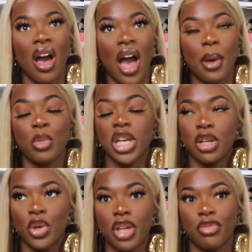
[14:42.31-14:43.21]
I'm really
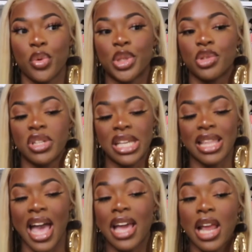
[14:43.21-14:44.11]
looking forward to reading
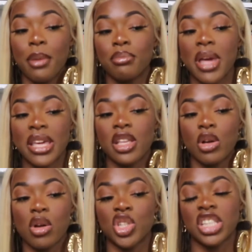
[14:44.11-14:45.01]
that. And I'm making a
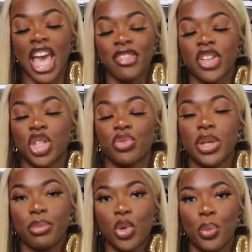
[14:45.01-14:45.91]
conscious effort to
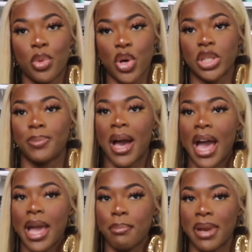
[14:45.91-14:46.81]
read more books
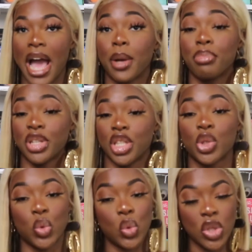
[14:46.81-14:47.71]
by Black
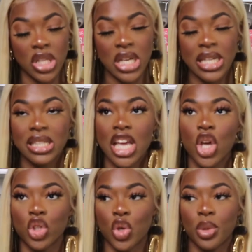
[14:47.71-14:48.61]
British authors.
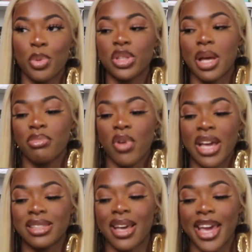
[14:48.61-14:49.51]
So the books I'm
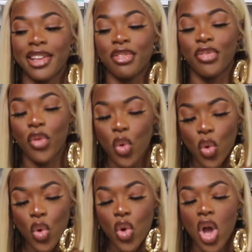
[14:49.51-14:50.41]
excited
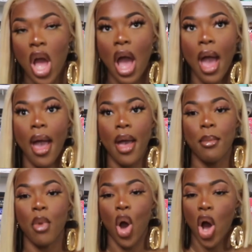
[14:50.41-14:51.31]
for
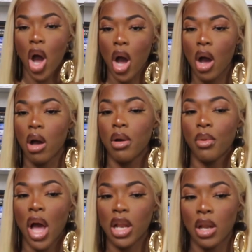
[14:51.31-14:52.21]
are,
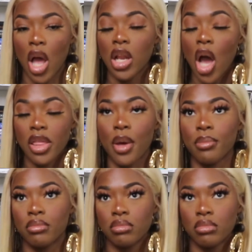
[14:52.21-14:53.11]
a lot of them,